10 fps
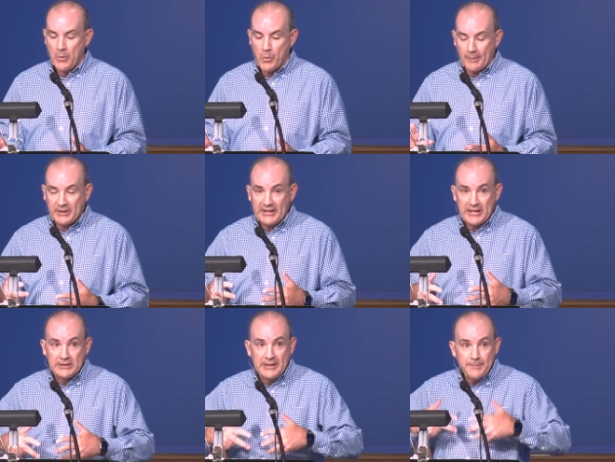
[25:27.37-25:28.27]
where I'm getting
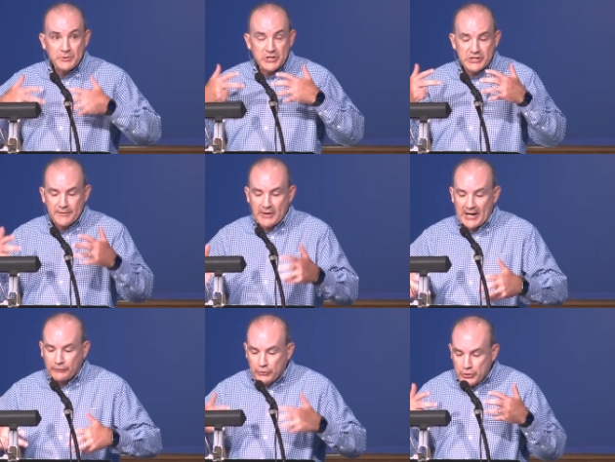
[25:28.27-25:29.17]
glimpses of
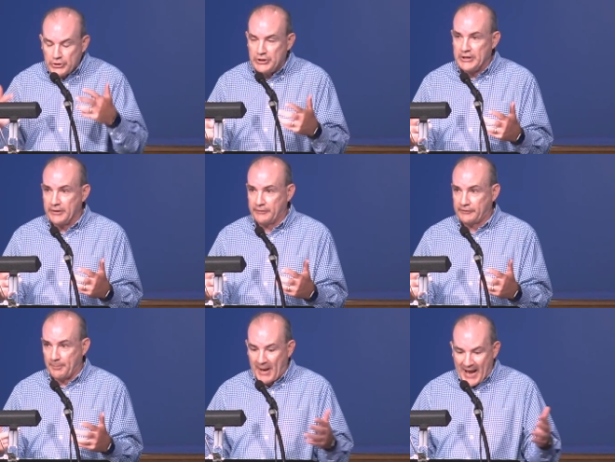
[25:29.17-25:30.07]
God's goodness
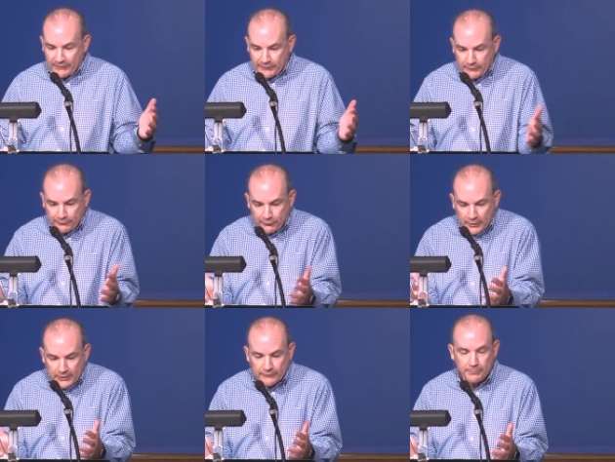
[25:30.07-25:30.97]
to pass in
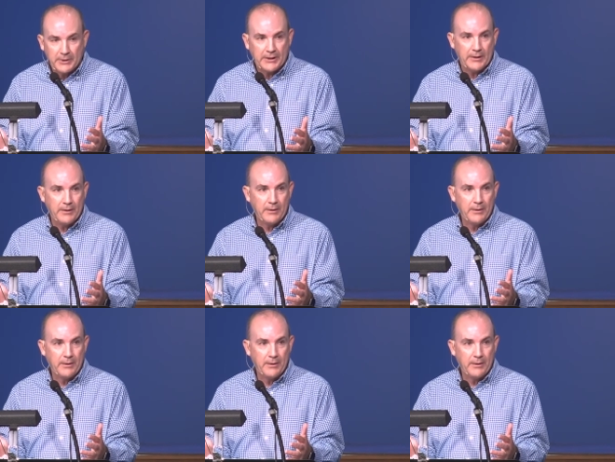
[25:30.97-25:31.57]
front of me,